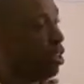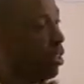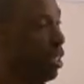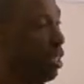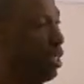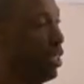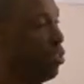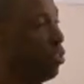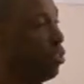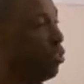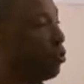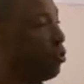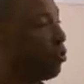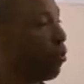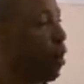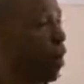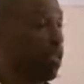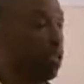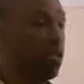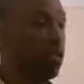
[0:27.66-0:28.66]
these new
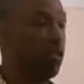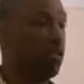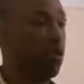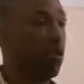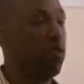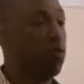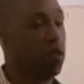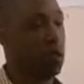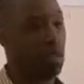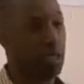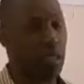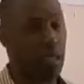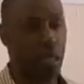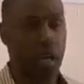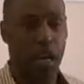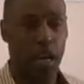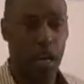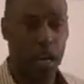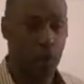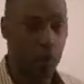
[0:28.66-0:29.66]
products and services.
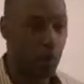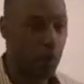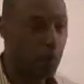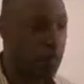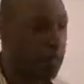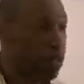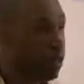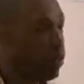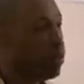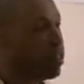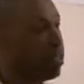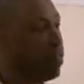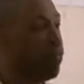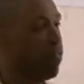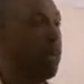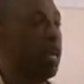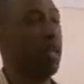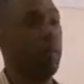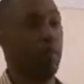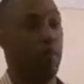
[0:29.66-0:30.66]
And what we do is
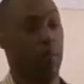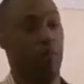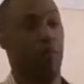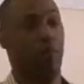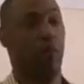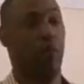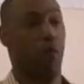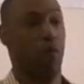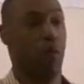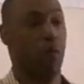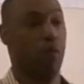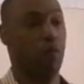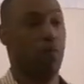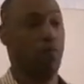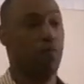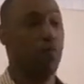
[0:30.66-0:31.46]
develop them for you.